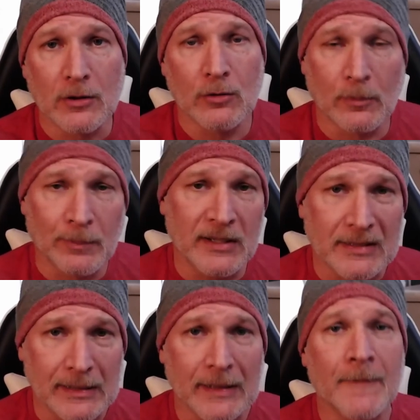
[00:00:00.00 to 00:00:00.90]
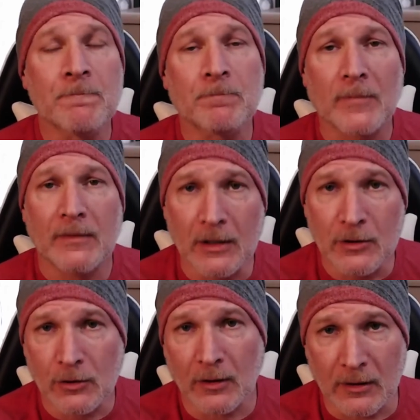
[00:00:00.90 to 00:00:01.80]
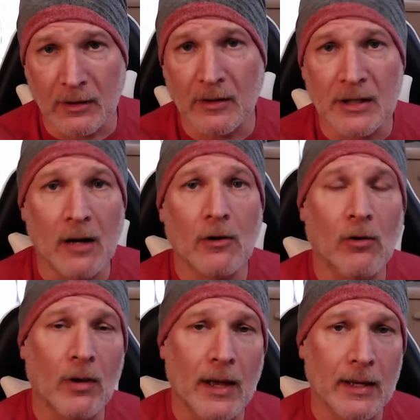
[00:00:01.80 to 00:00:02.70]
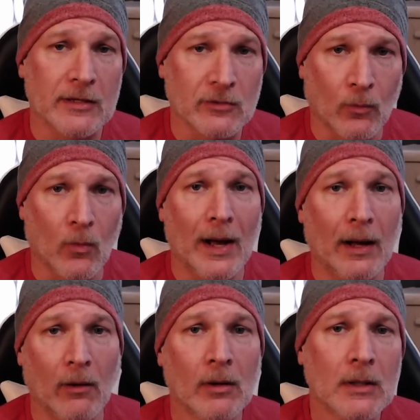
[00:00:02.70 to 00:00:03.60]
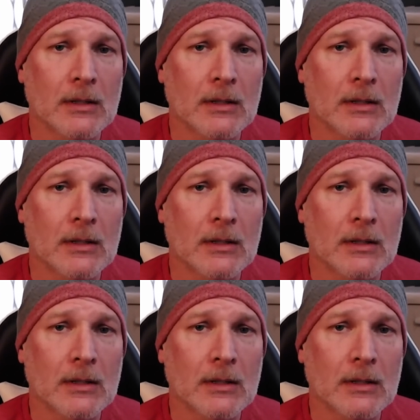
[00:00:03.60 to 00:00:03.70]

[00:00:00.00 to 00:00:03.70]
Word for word: to your P C, then you're going to need the dongle as well.